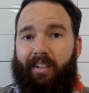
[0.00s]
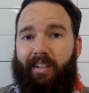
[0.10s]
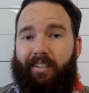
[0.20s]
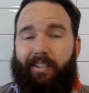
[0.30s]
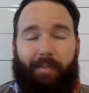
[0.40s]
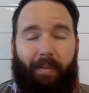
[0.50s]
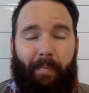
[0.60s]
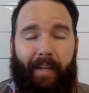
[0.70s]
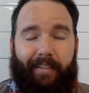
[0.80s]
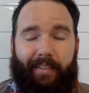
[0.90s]
It's going to be
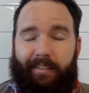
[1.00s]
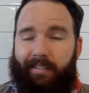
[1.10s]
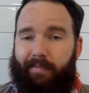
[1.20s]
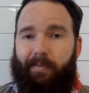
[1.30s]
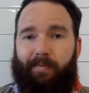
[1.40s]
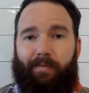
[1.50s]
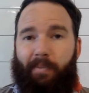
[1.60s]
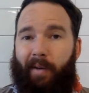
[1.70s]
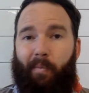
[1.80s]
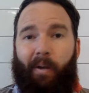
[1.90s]
amazing,
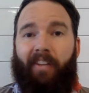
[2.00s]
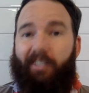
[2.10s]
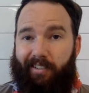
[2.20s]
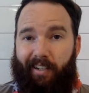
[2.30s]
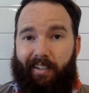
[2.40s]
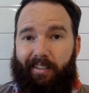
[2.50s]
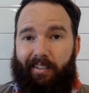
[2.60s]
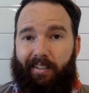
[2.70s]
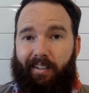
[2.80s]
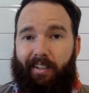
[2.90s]
no matter what it looks like.
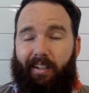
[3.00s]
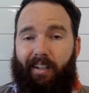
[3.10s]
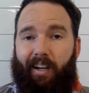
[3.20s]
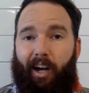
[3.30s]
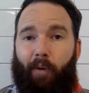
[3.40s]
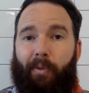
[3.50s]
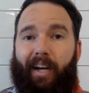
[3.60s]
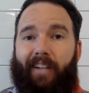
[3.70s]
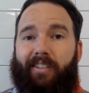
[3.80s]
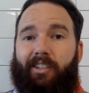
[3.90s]
I hope you
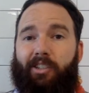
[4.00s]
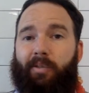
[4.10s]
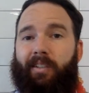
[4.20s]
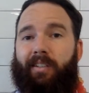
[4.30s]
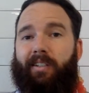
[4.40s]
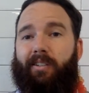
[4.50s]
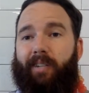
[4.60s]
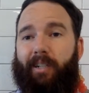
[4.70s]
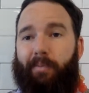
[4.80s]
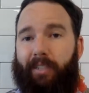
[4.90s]
guys are doing
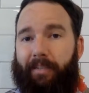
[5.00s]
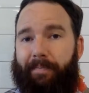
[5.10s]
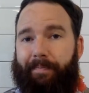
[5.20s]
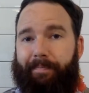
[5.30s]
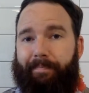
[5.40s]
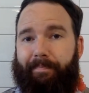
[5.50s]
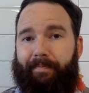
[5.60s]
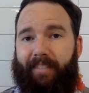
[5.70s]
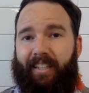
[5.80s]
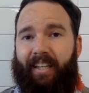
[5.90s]
incredibly.
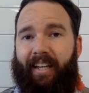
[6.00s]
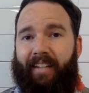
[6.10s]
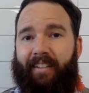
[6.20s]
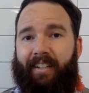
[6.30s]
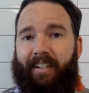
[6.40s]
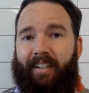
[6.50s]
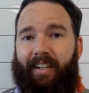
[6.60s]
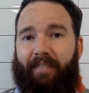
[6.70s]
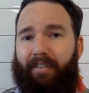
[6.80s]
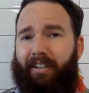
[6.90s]
And
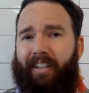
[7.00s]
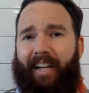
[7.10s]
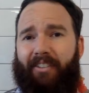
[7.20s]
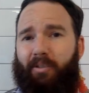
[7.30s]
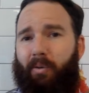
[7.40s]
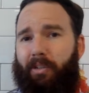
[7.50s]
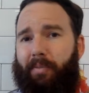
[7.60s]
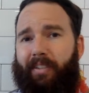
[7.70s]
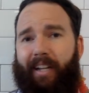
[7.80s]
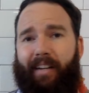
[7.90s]
for our last core
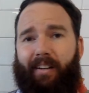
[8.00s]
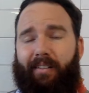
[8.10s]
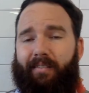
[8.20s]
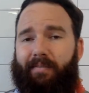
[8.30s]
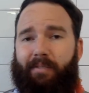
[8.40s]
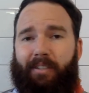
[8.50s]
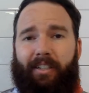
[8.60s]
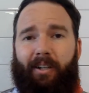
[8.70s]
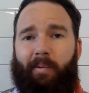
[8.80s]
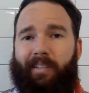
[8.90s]
group tonight, really
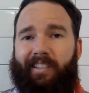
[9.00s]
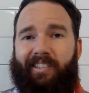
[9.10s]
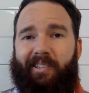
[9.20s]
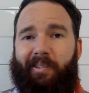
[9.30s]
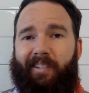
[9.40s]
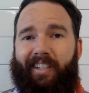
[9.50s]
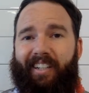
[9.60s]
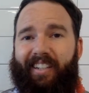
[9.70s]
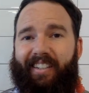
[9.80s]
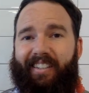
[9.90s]
all we're going to do
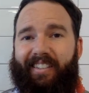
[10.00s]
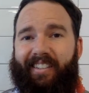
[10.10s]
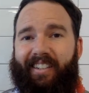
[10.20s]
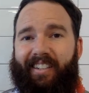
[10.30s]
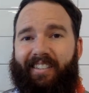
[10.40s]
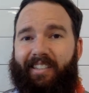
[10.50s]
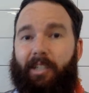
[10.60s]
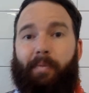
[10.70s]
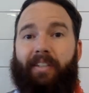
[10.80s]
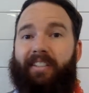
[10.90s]
is
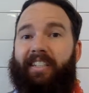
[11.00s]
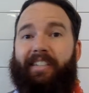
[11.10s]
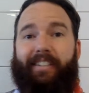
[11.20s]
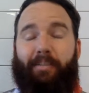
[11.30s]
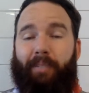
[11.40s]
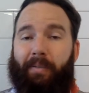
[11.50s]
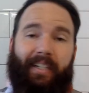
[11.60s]
celebrate the year that's been.